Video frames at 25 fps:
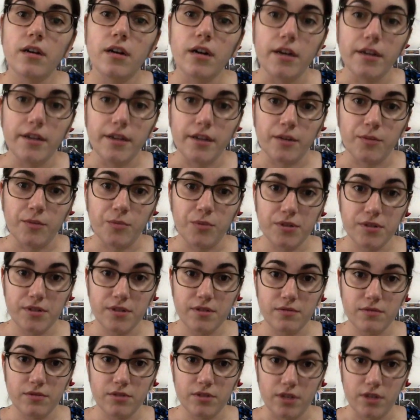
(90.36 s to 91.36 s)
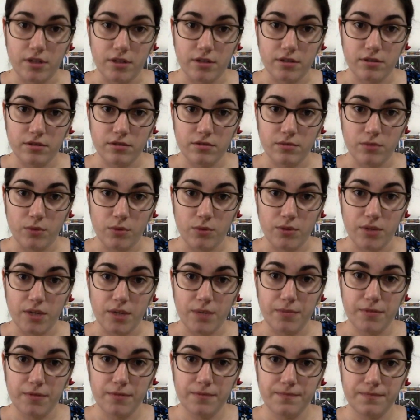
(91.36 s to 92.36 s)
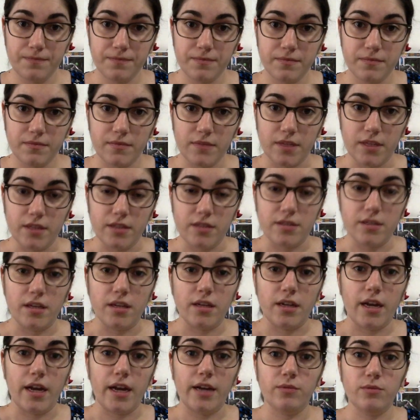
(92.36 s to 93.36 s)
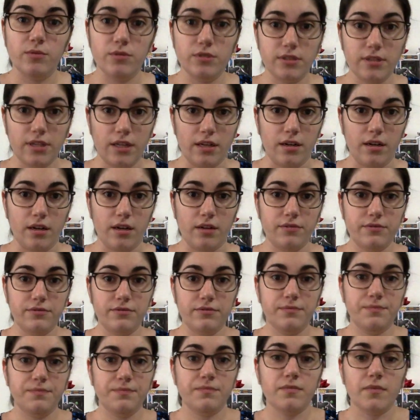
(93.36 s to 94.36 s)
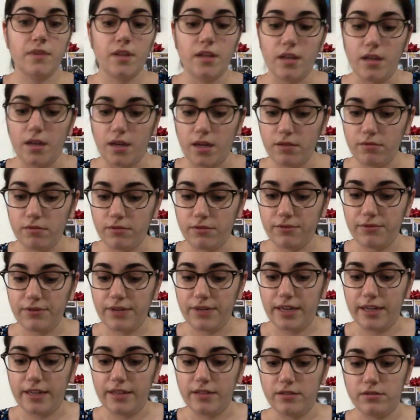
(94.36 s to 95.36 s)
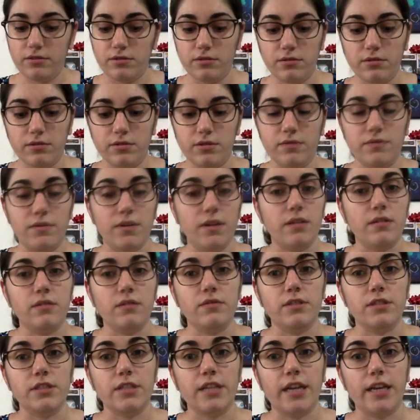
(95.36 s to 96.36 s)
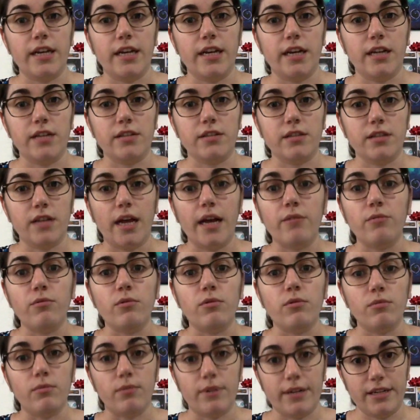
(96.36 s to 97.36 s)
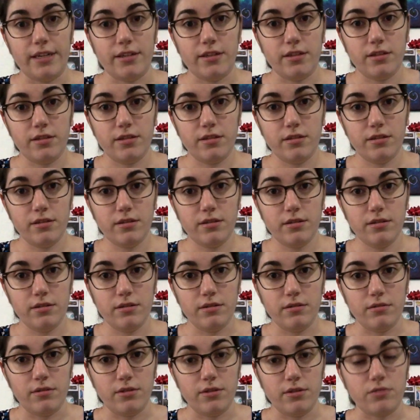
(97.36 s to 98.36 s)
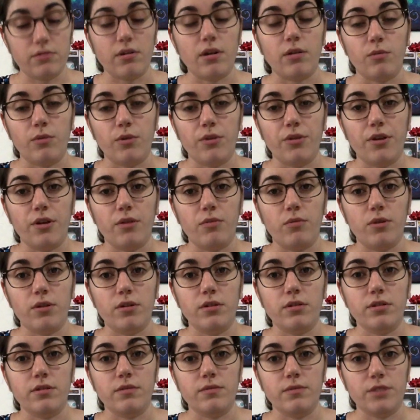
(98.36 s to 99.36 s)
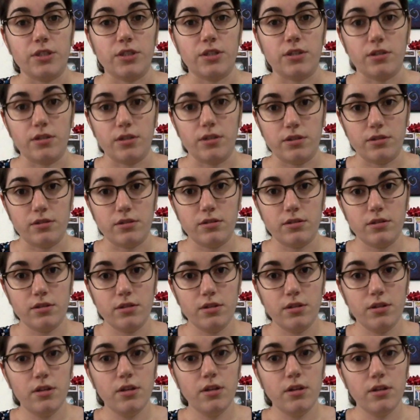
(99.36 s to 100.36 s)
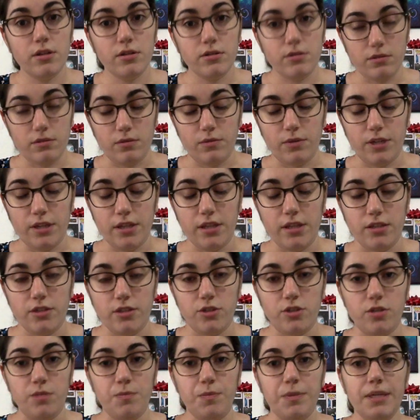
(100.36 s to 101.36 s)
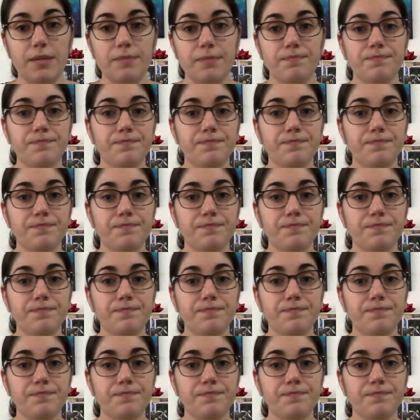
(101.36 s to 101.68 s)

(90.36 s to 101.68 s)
a young prince of sharks rose up and said, I will set off and I will find the source of all of this chaos and I will right what is wrong with our world and return us to the way things should be.